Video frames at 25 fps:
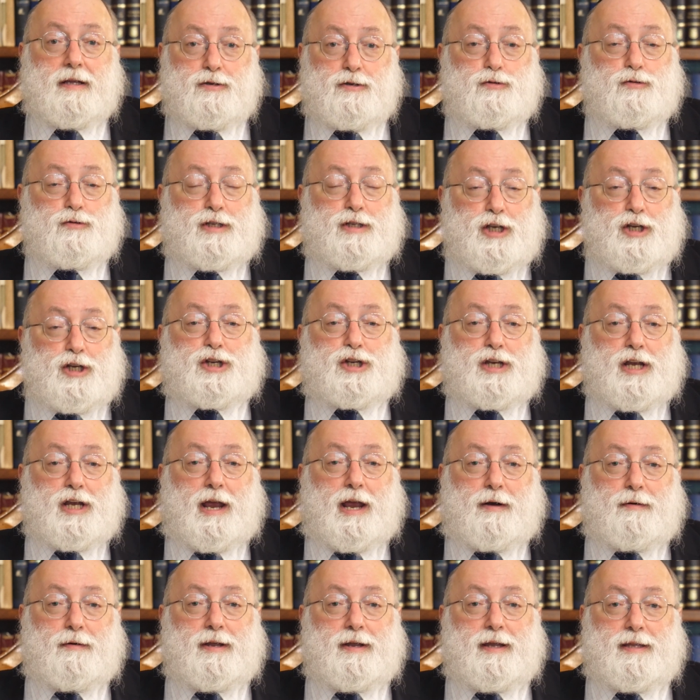
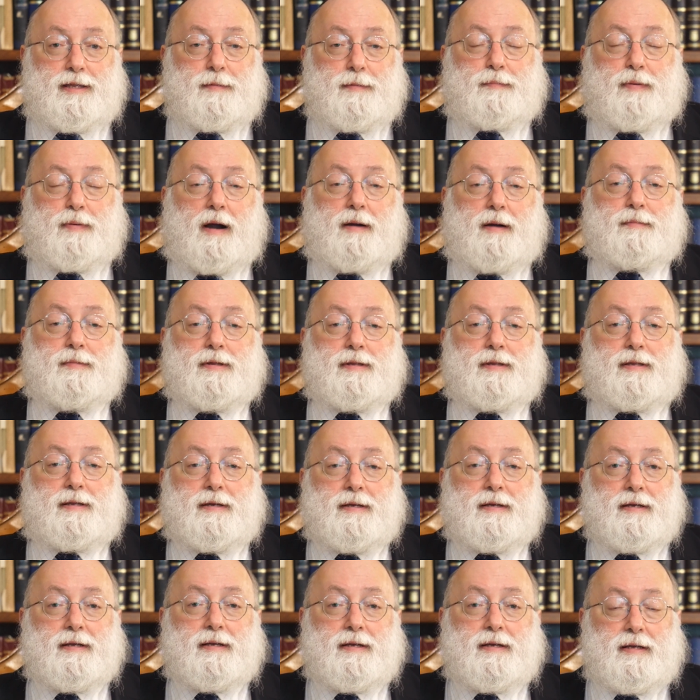judiciary
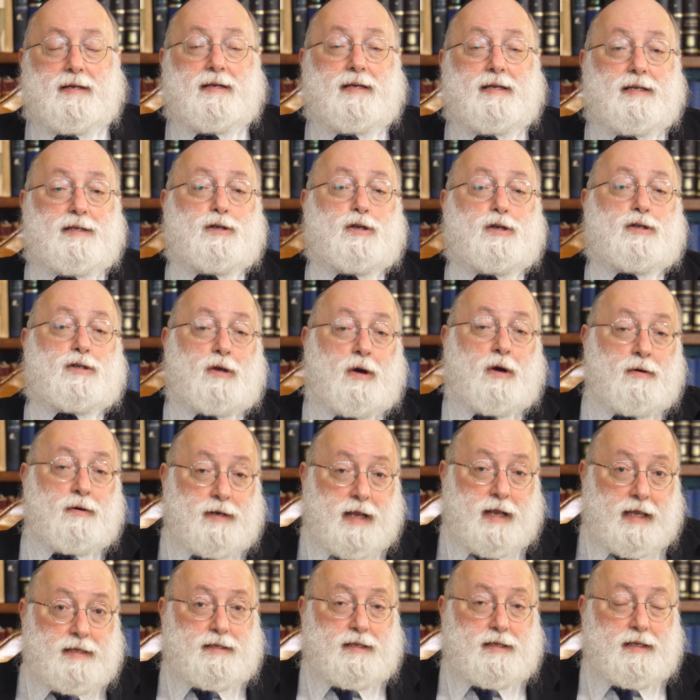department is its
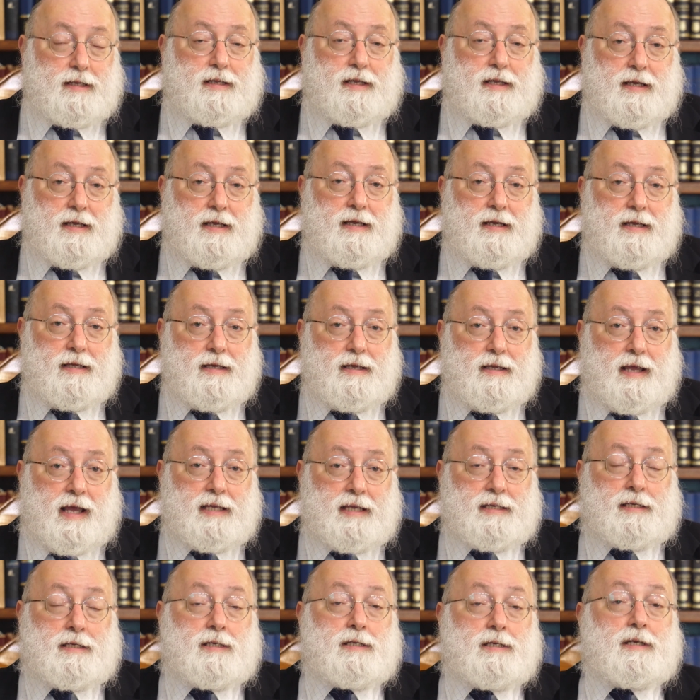own entity,
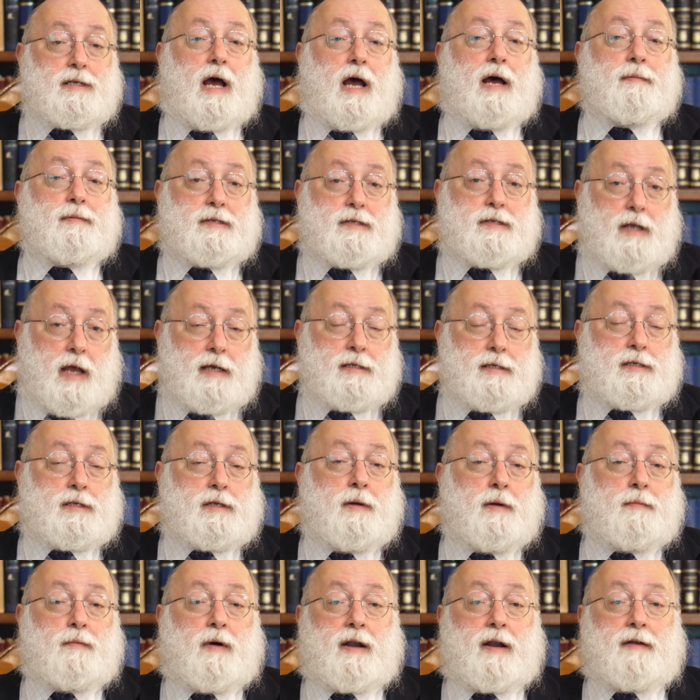has
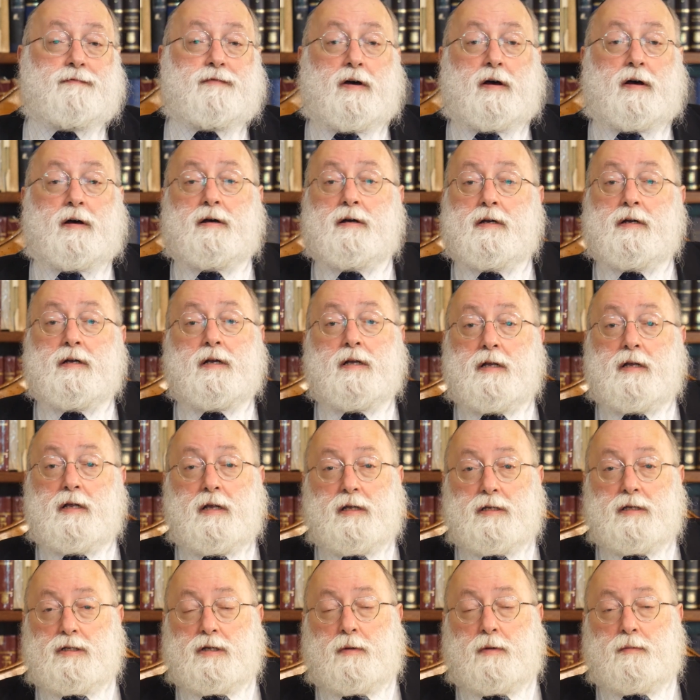somewhat
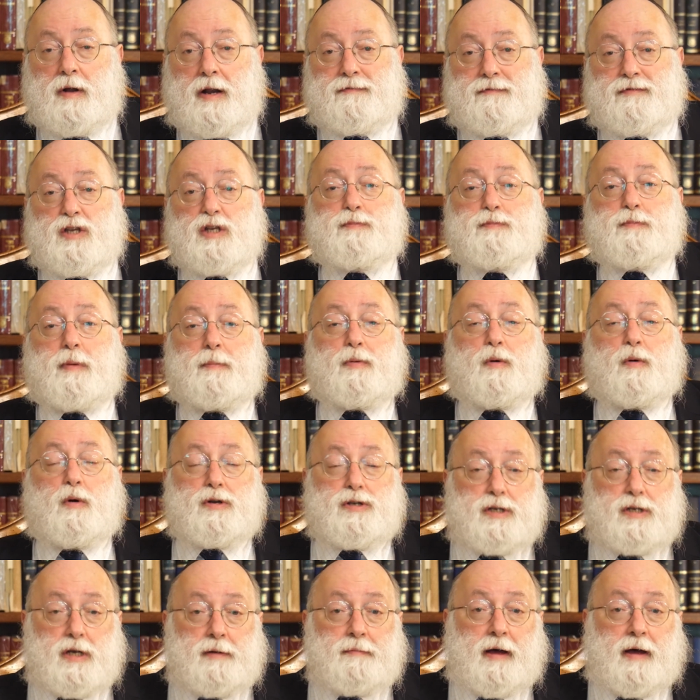of
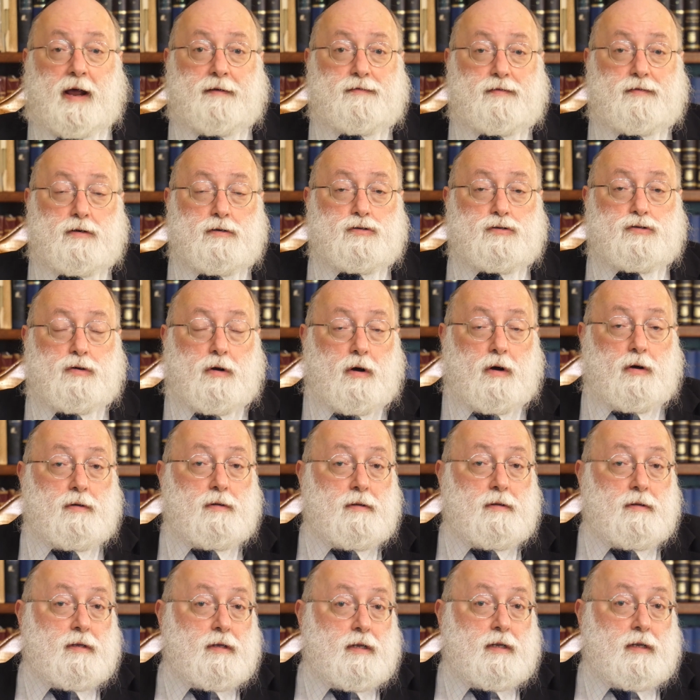disproportionate amount of
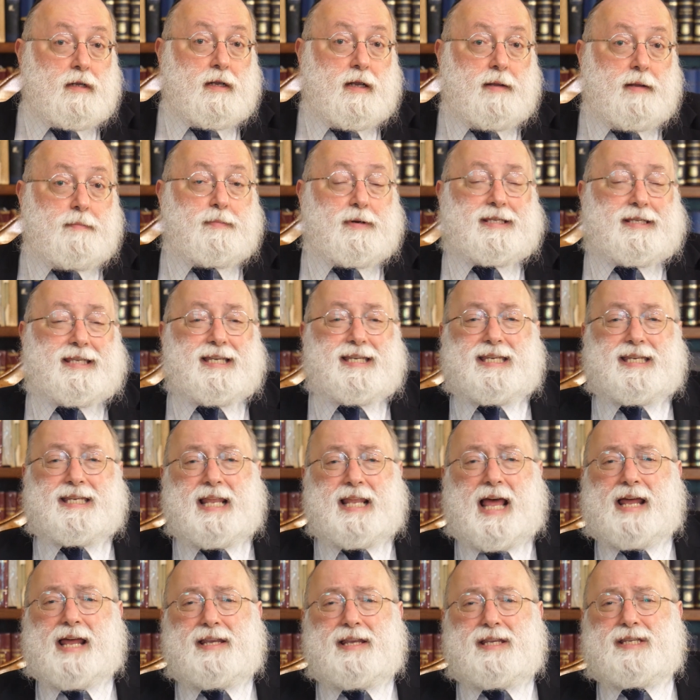control. But this is
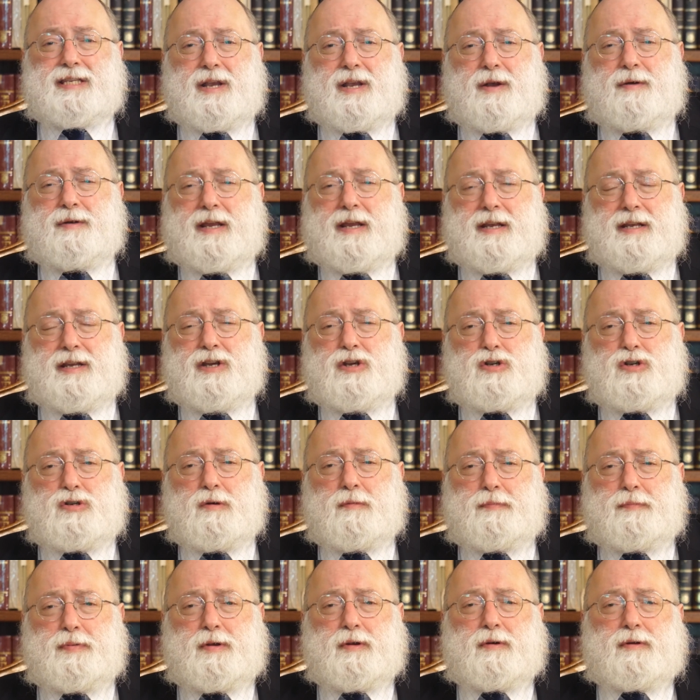not necessarily an
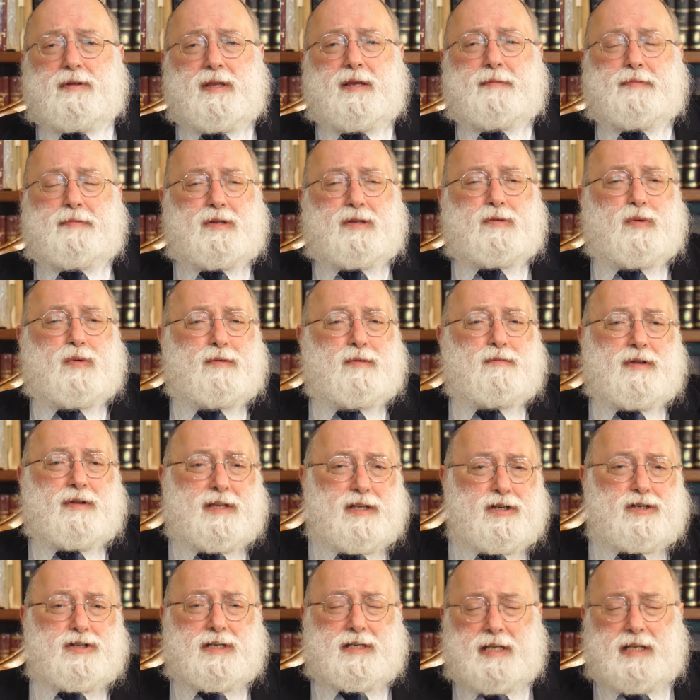issue purely between
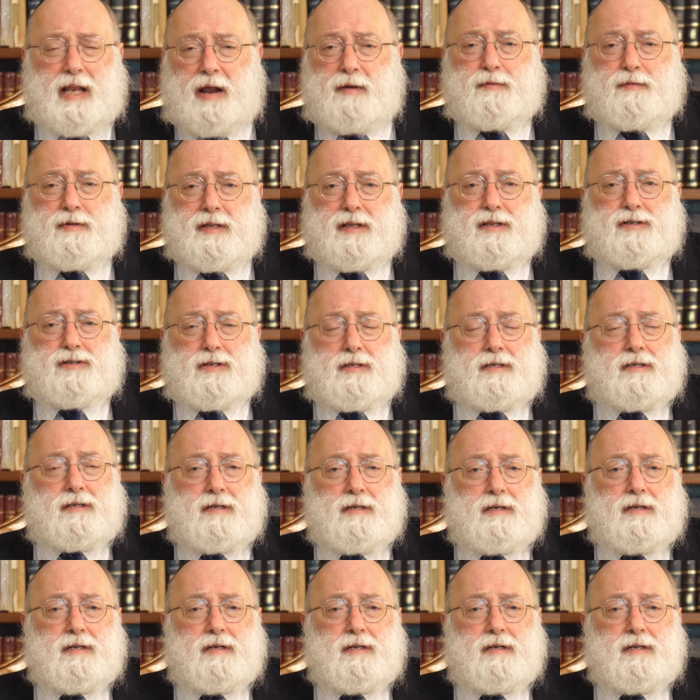religious, not religious.